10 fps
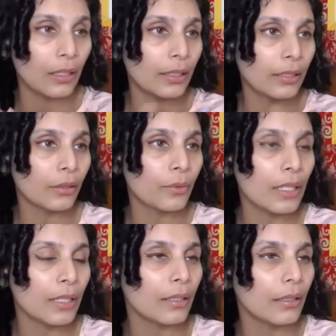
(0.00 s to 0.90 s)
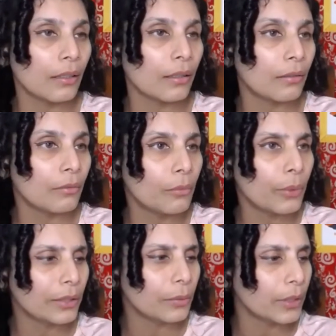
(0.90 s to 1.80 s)
including,
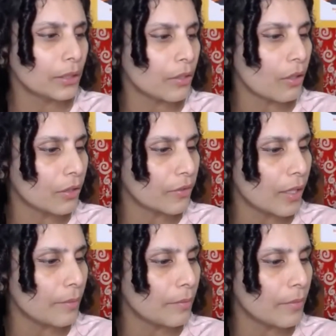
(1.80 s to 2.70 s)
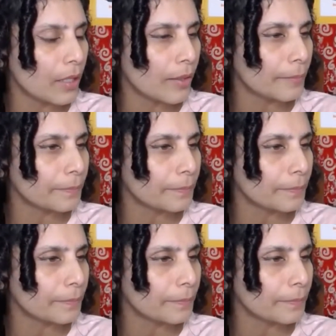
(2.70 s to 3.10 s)
what's the doctor from, the